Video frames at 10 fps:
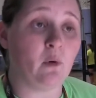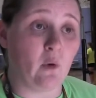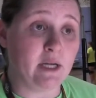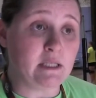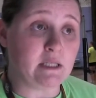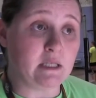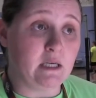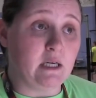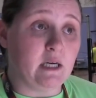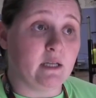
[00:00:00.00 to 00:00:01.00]
point,
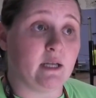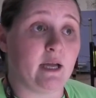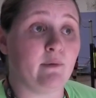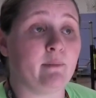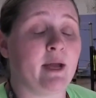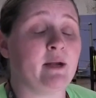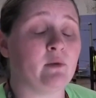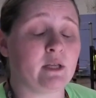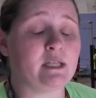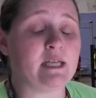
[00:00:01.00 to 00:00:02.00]
they remain
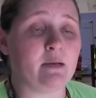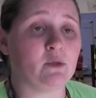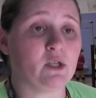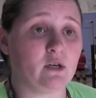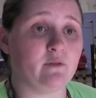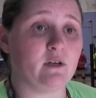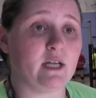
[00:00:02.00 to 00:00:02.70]
with the same server.